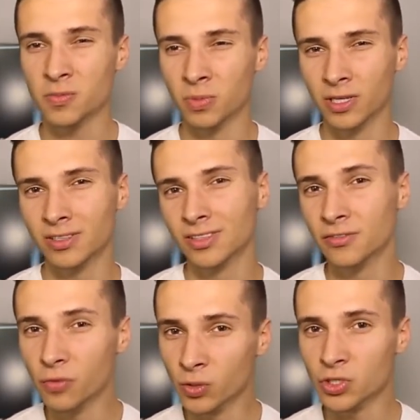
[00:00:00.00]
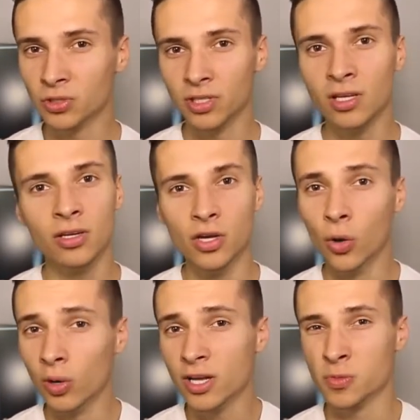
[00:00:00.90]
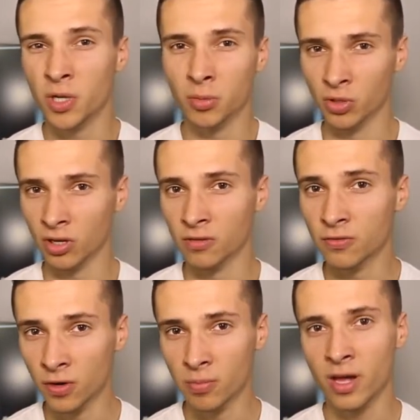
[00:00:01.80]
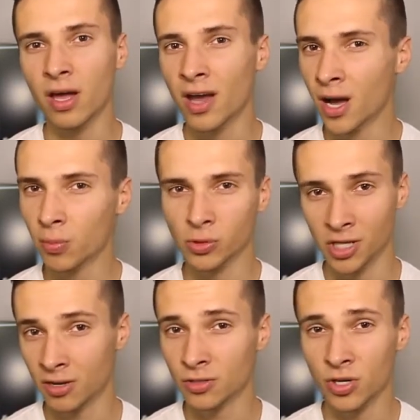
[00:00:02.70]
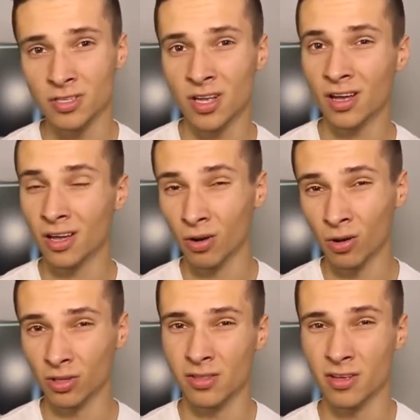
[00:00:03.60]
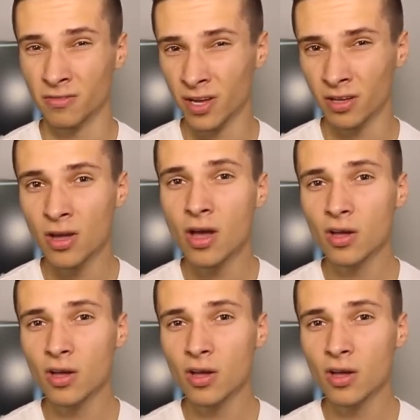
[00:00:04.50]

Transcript: but unfortunately no one has been able to confirm that, and Apple didn't address that at all in the event.